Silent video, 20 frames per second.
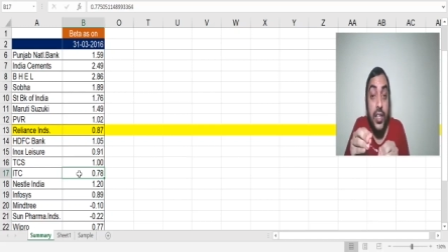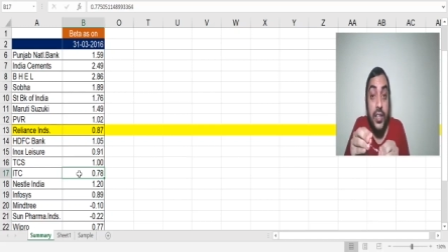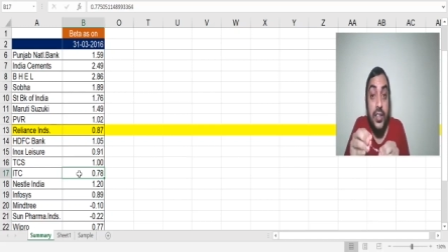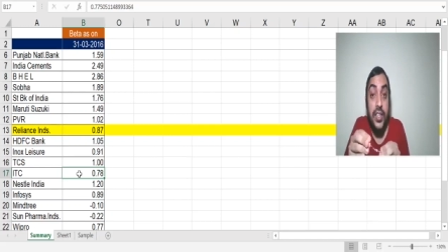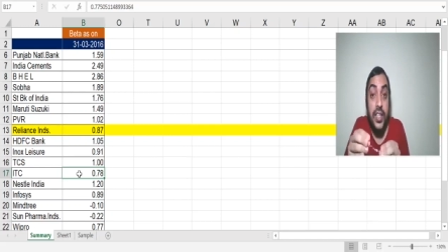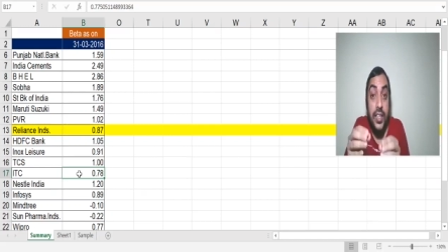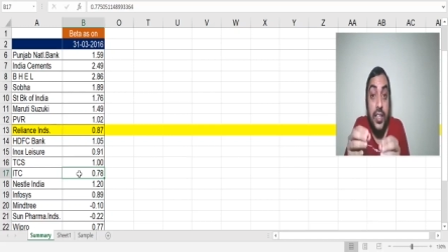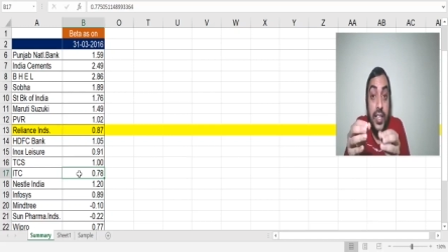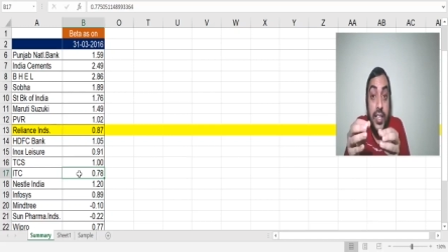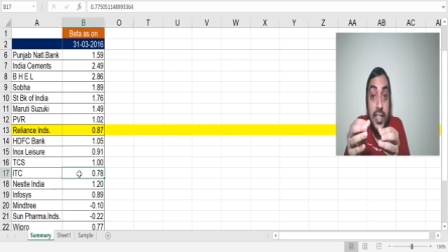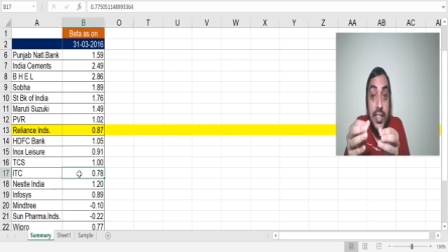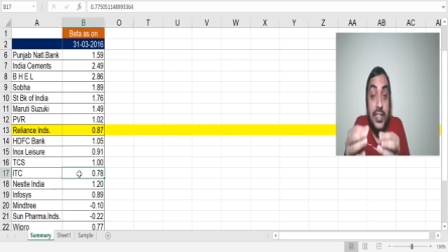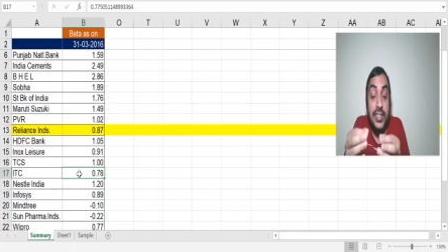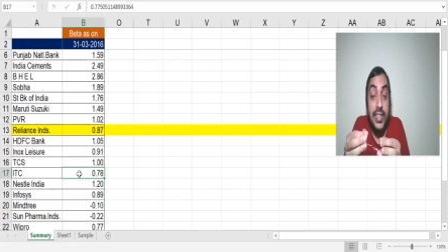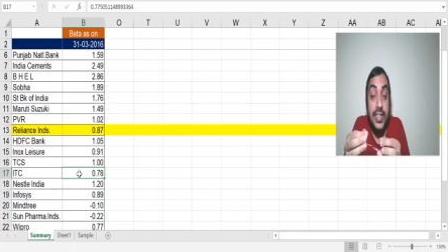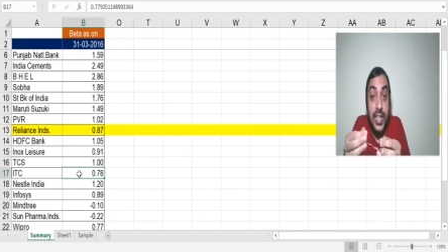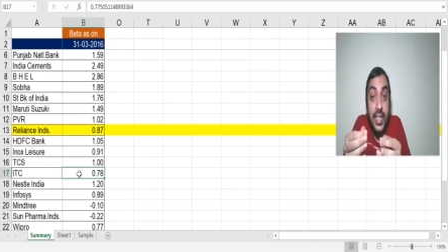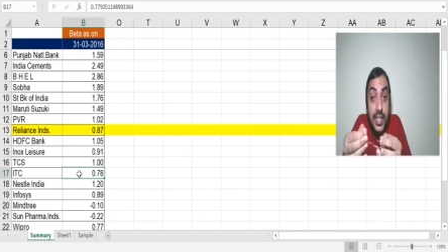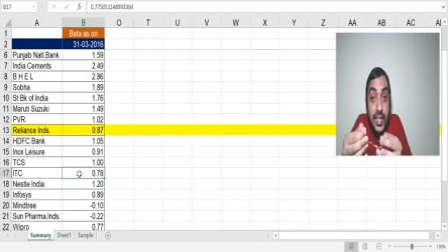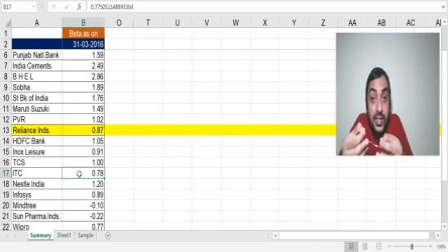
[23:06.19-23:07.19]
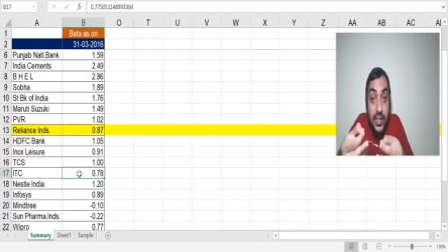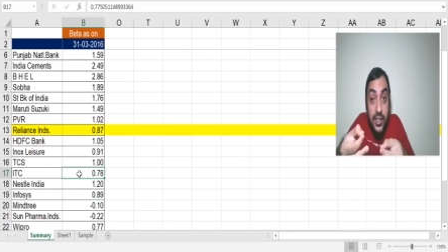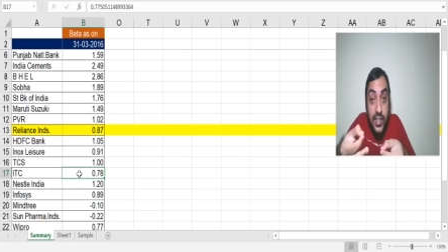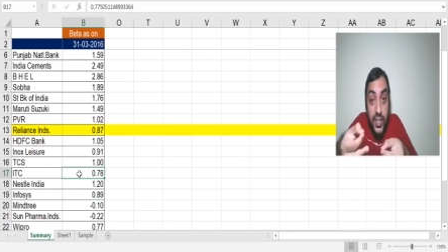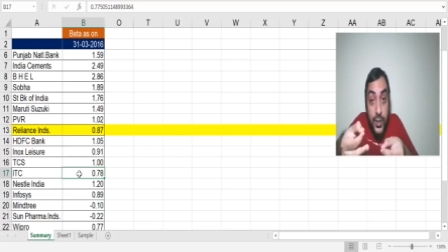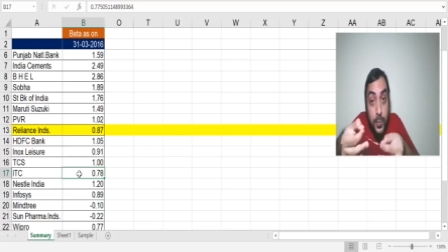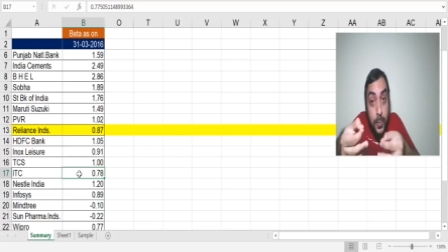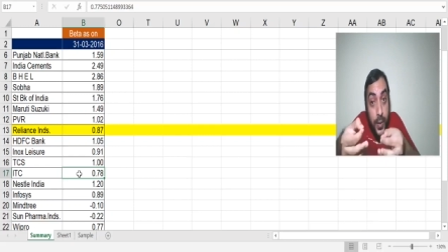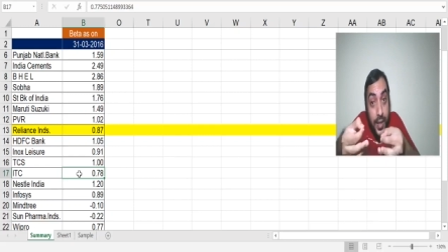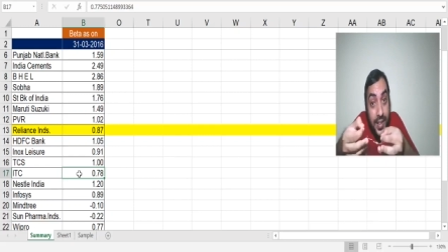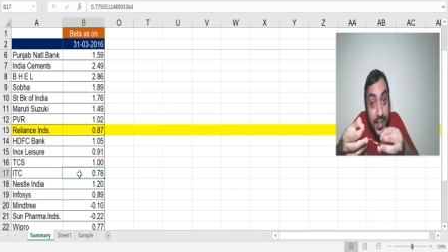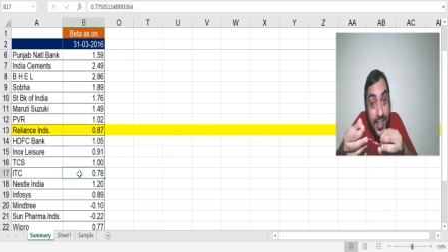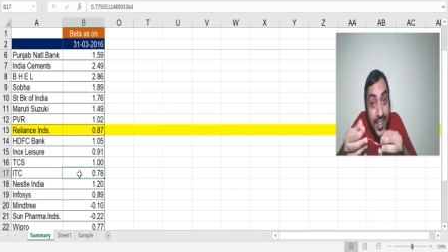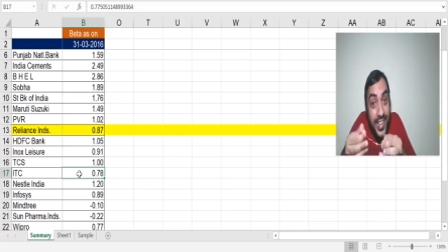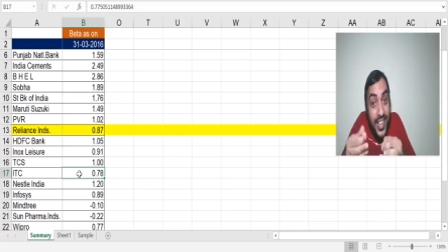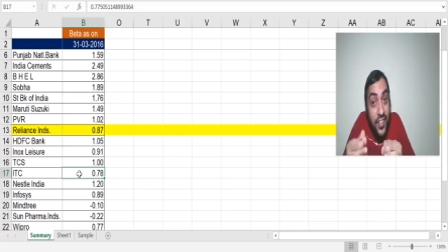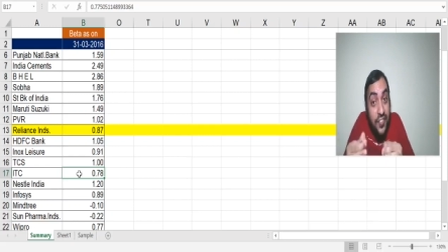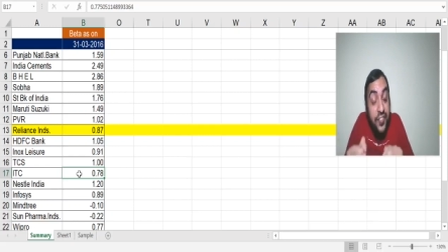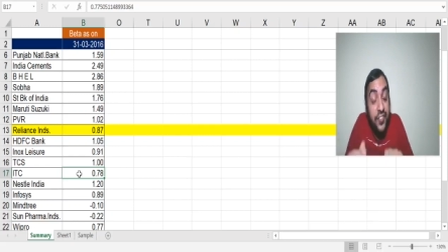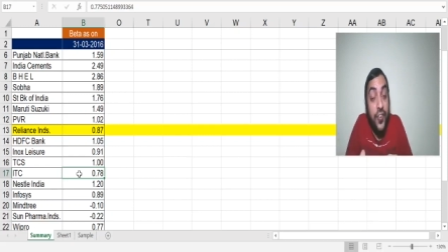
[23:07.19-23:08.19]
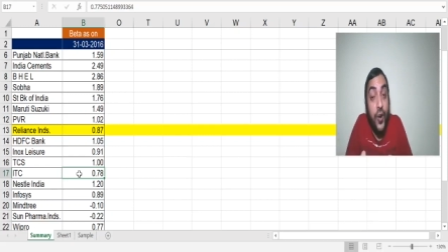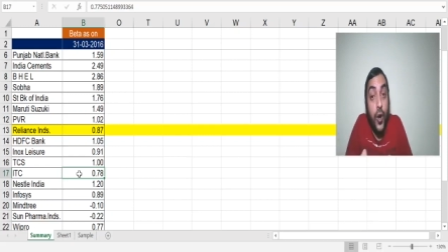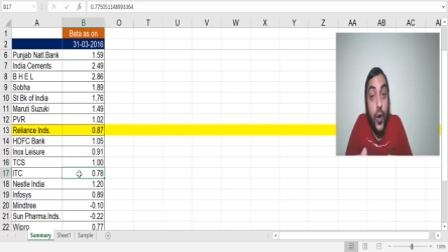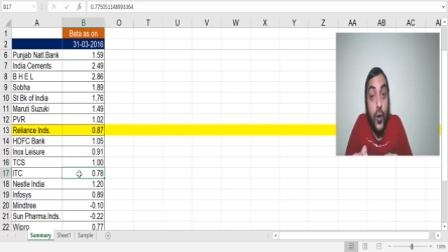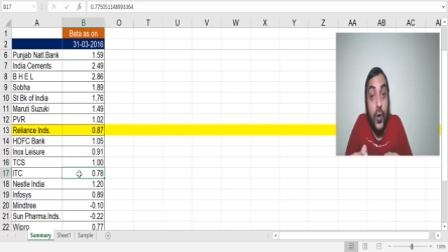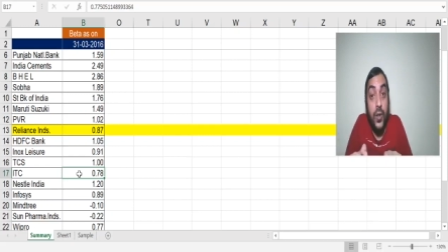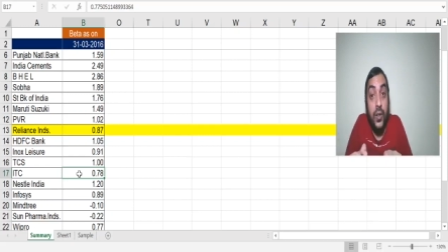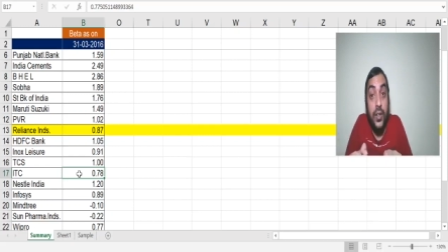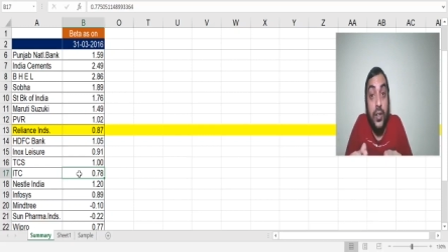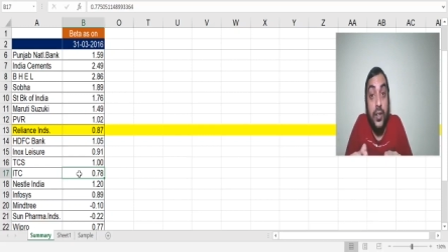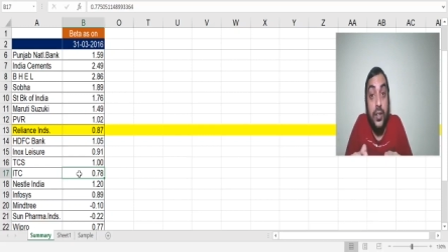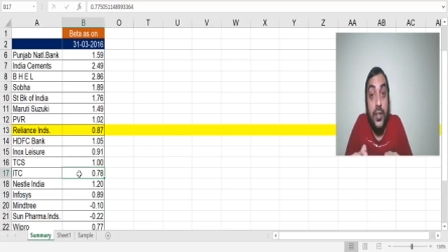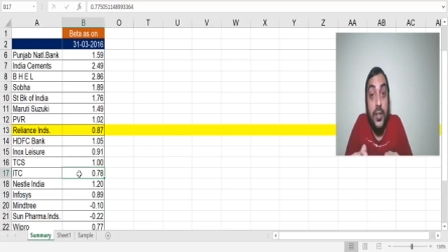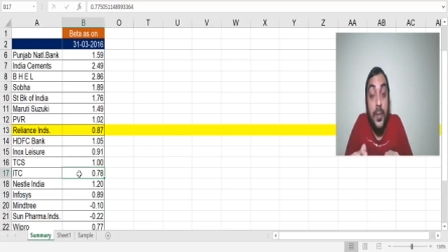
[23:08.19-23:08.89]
that sectors by default,